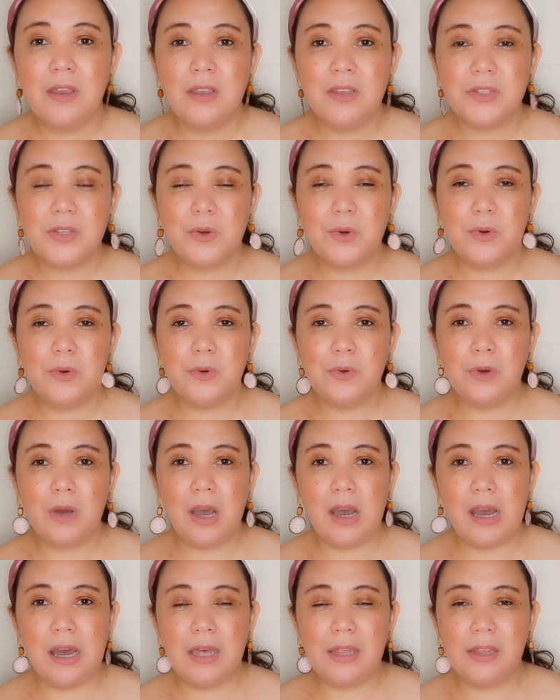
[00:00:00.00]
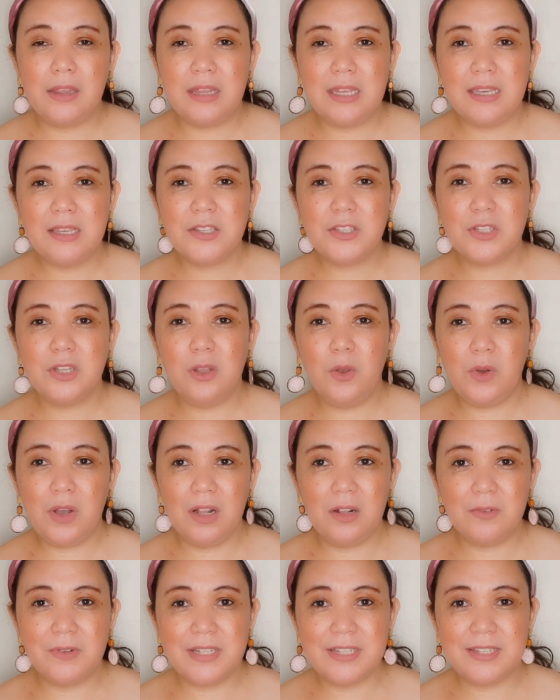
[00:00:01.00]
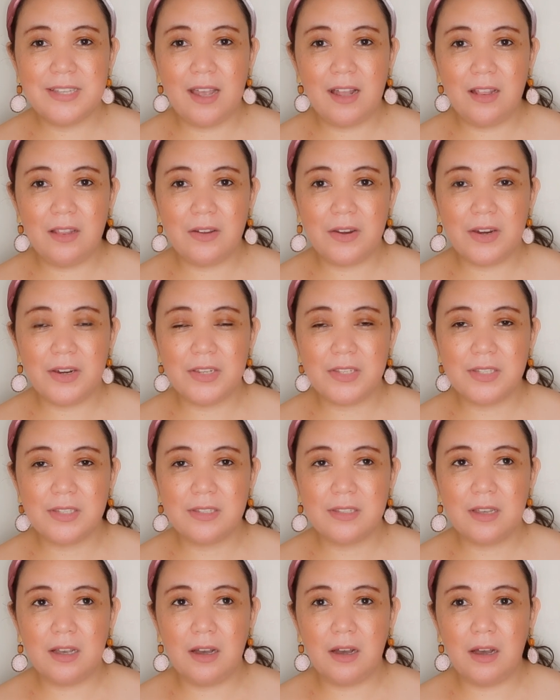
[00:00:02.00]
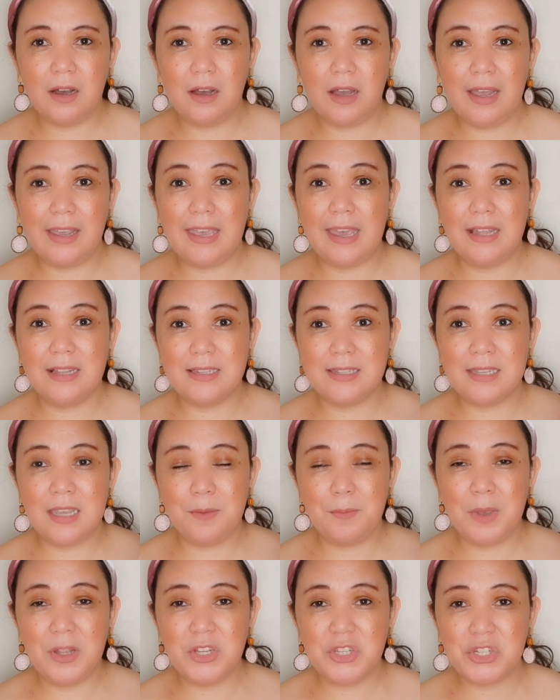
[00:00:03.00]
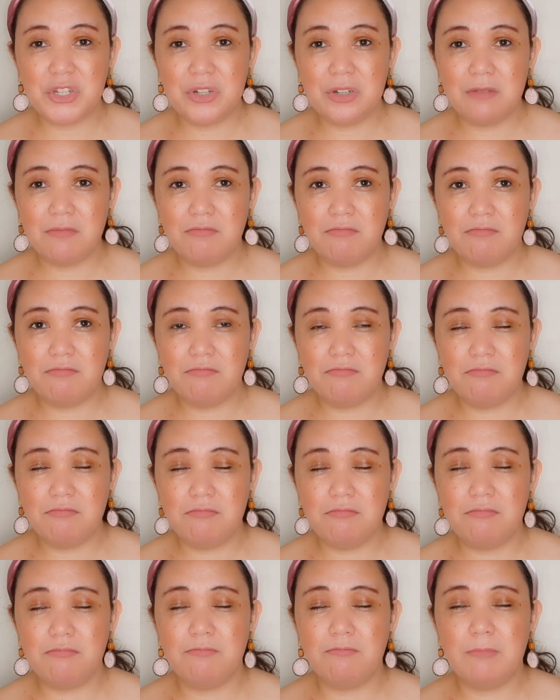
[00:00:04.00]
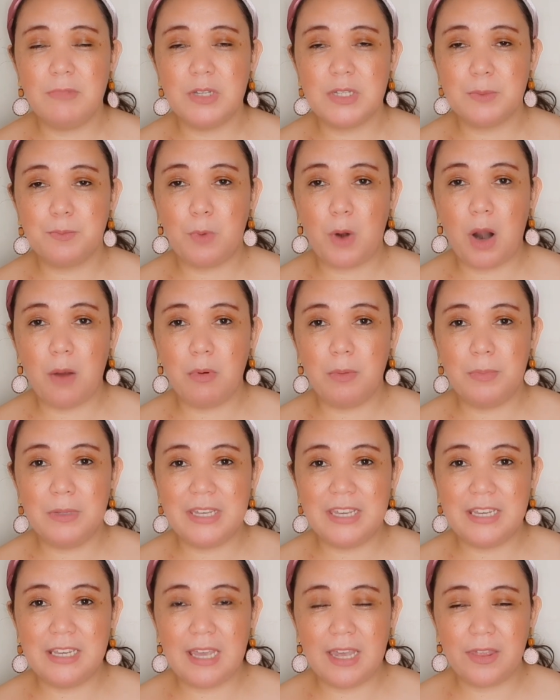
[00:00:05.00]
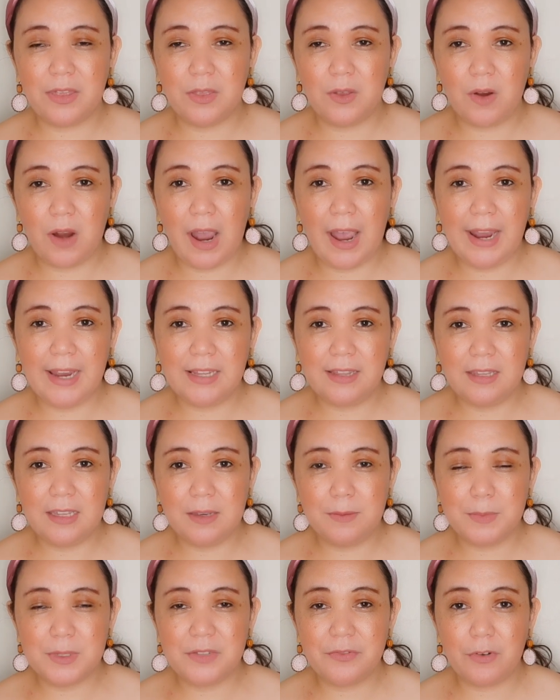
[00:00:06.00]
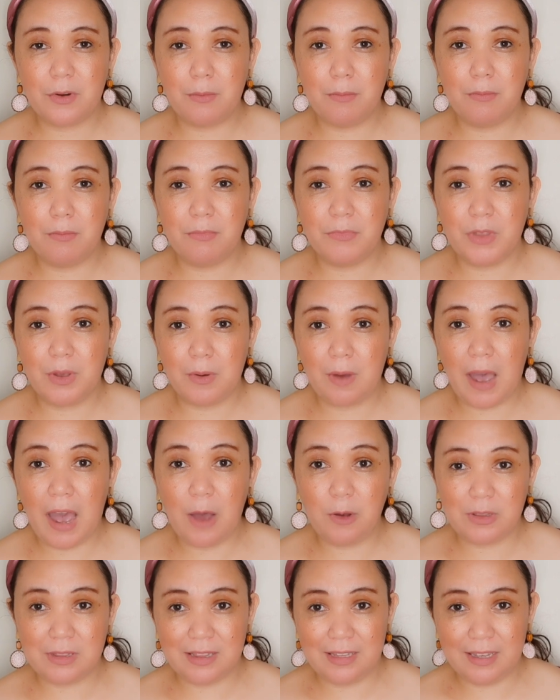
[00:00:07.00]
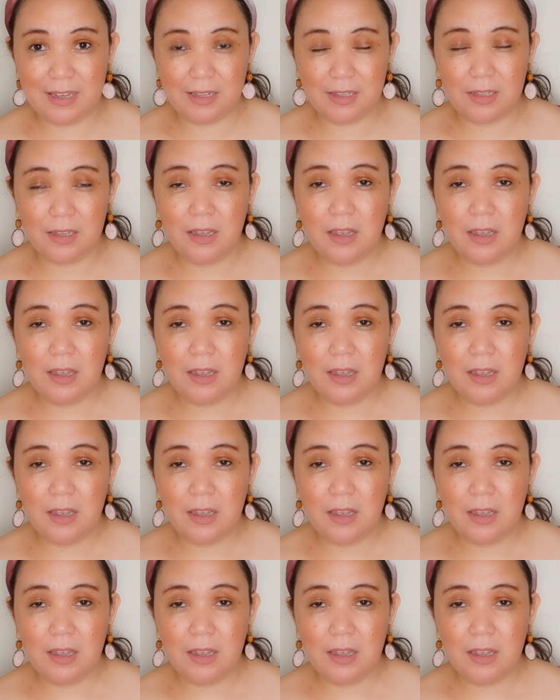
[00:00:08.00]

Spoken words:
So these local resellers, again, as I mentioned, must probably get their items from the outlet.